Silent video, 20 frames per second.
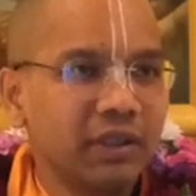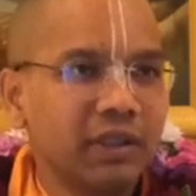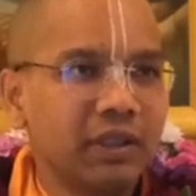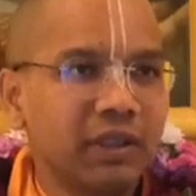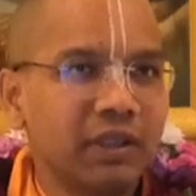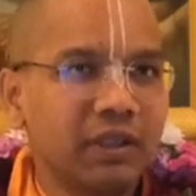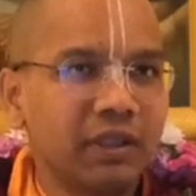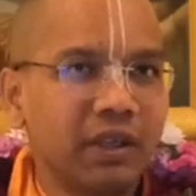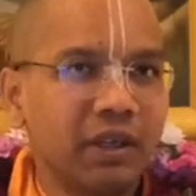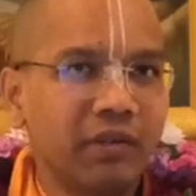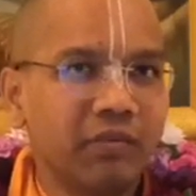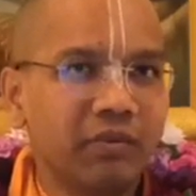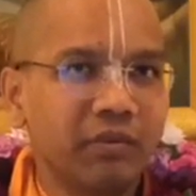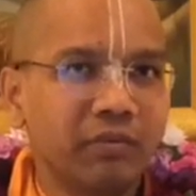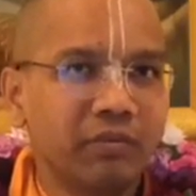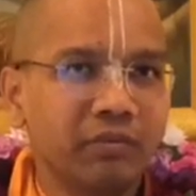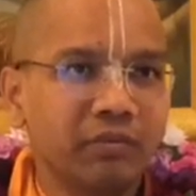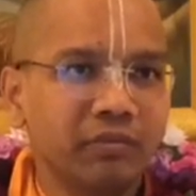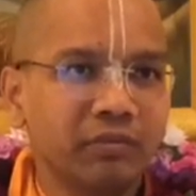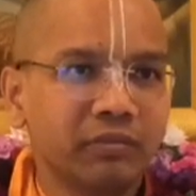He gave
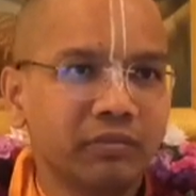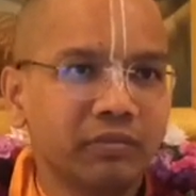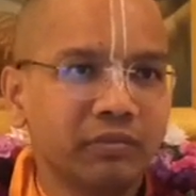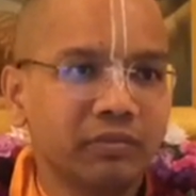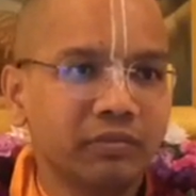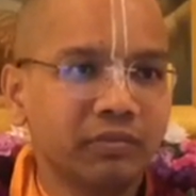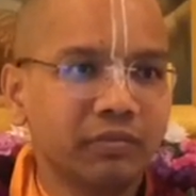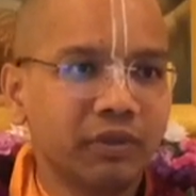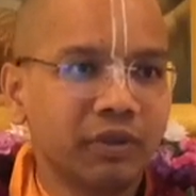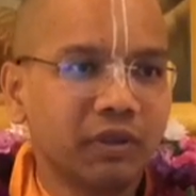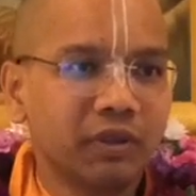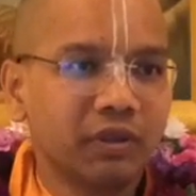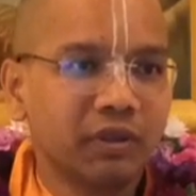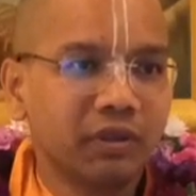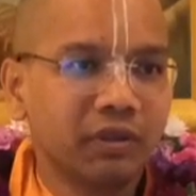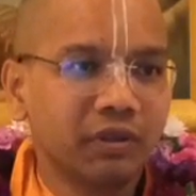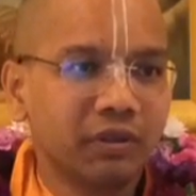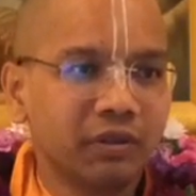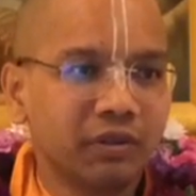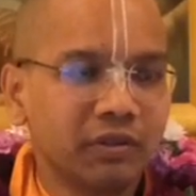him
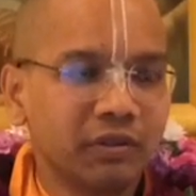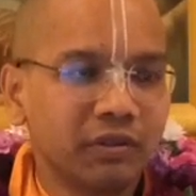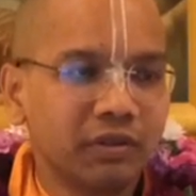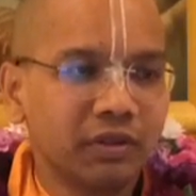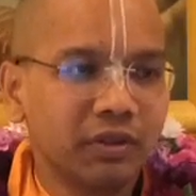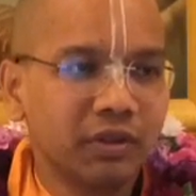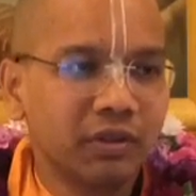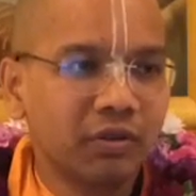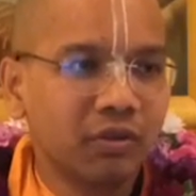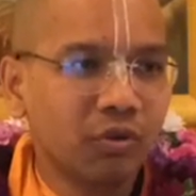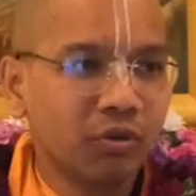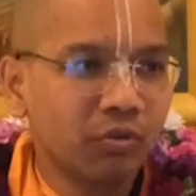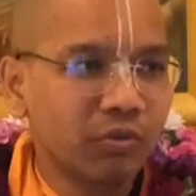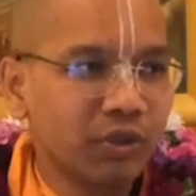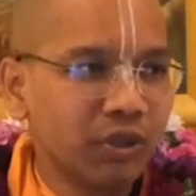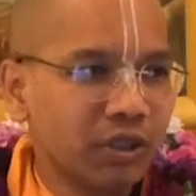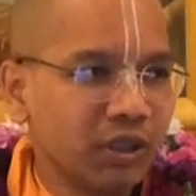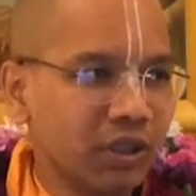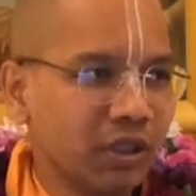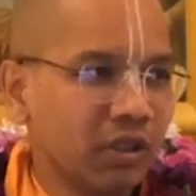the Kurma
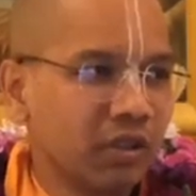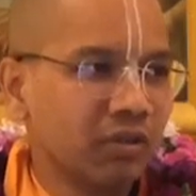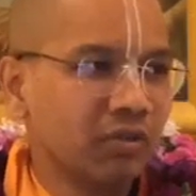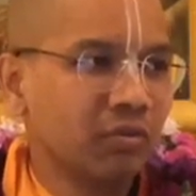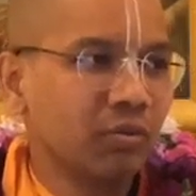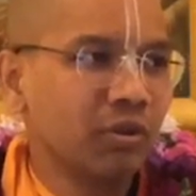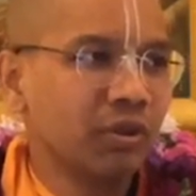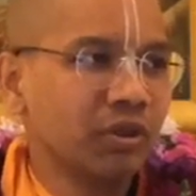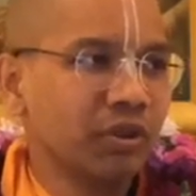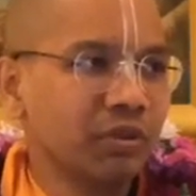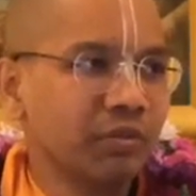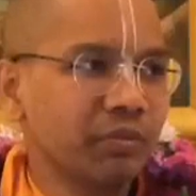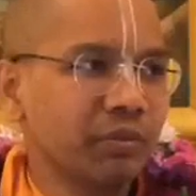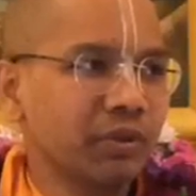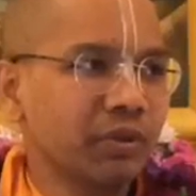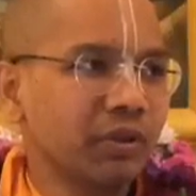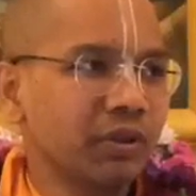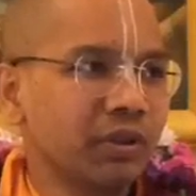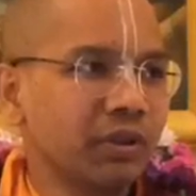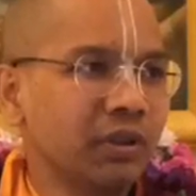Shila to worship,
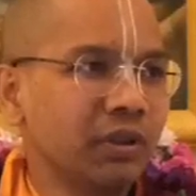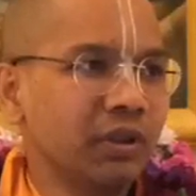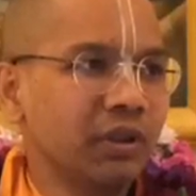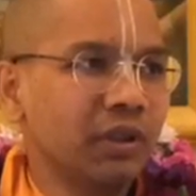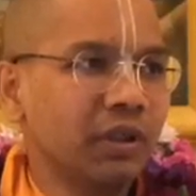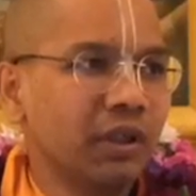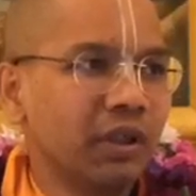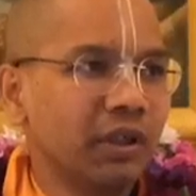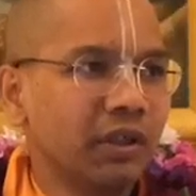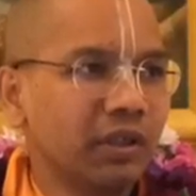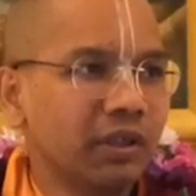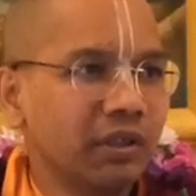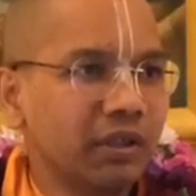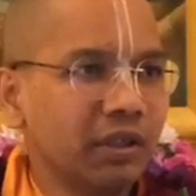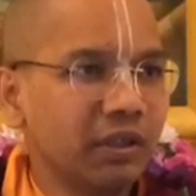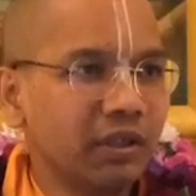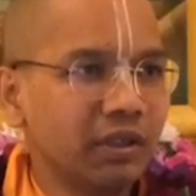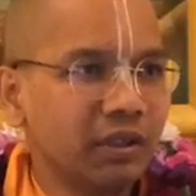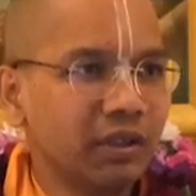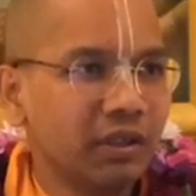and then
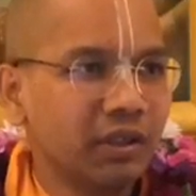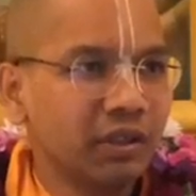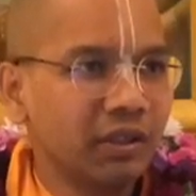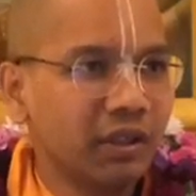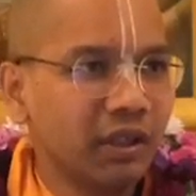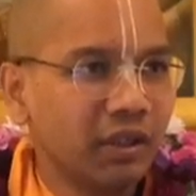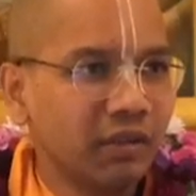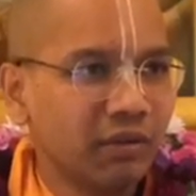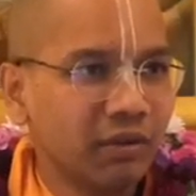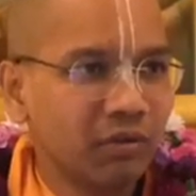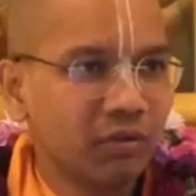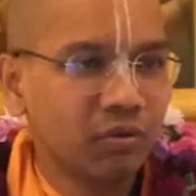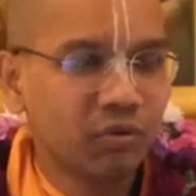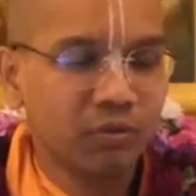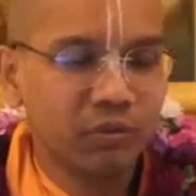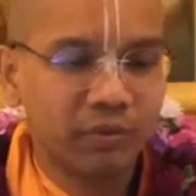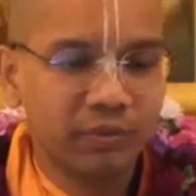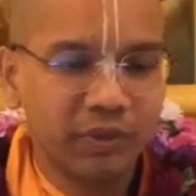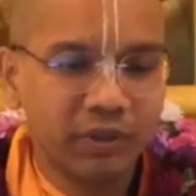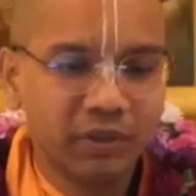he gave the
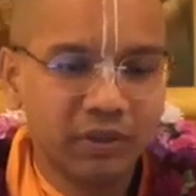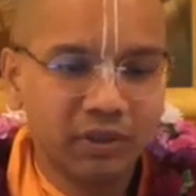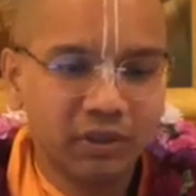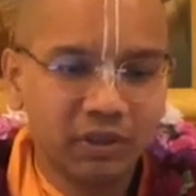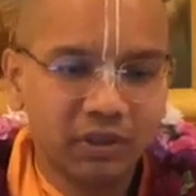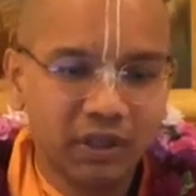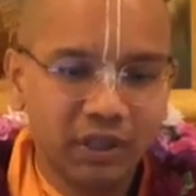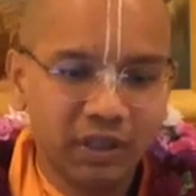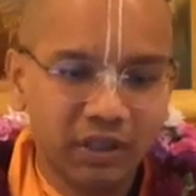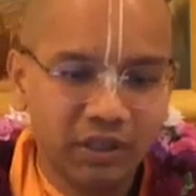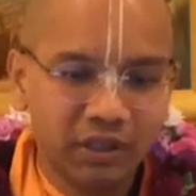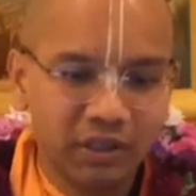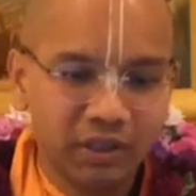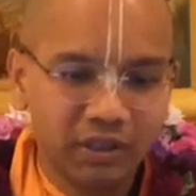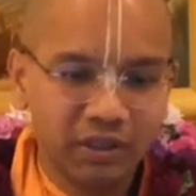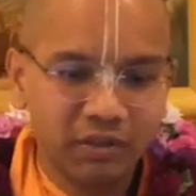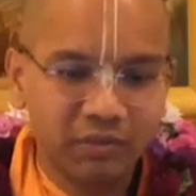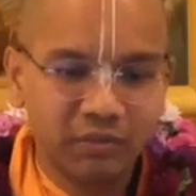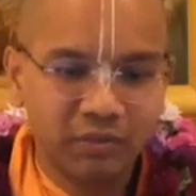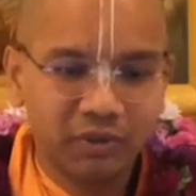Kurma mantra and the
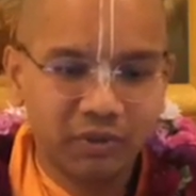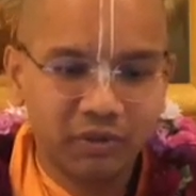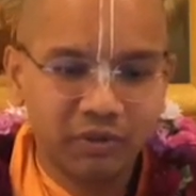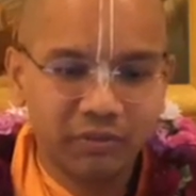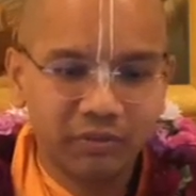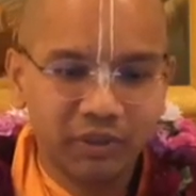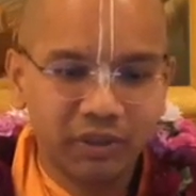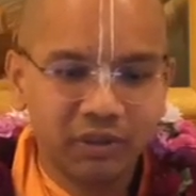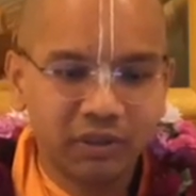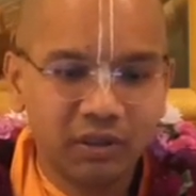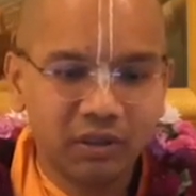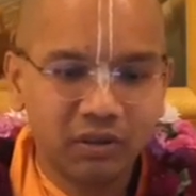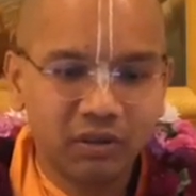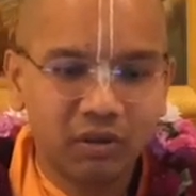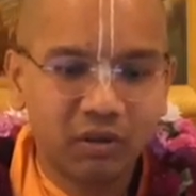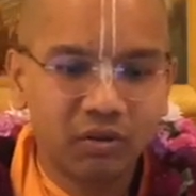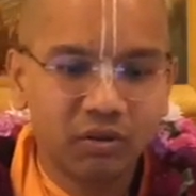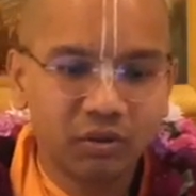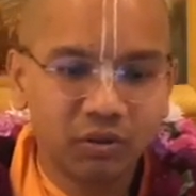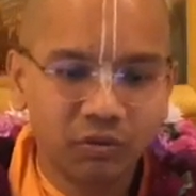Narasimha mantra
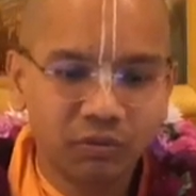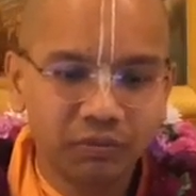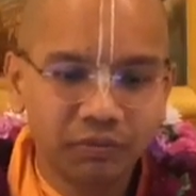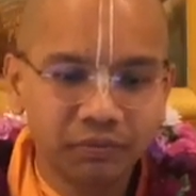also.